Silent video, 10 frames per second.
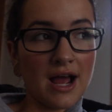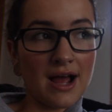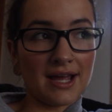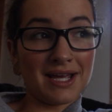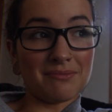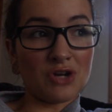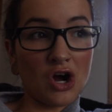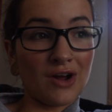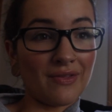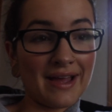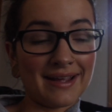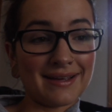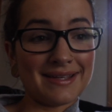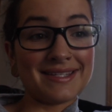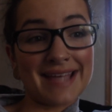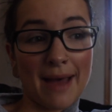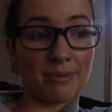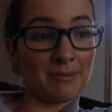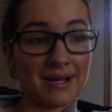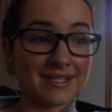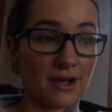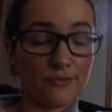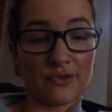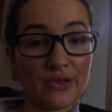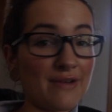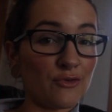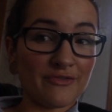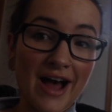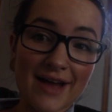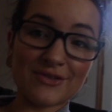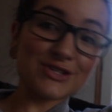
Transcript: I am not like zapping myself with level 5.